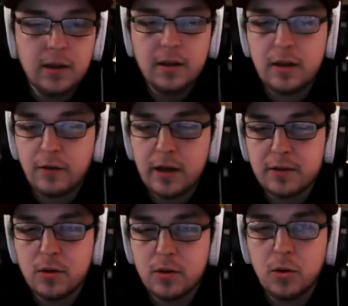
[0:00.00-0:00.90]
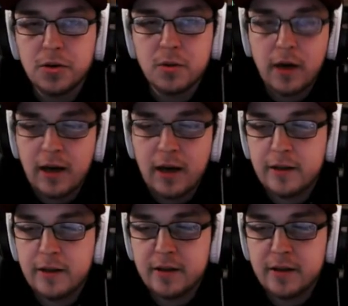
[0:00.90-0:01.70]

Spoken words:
Definitely got some cool swag. He's got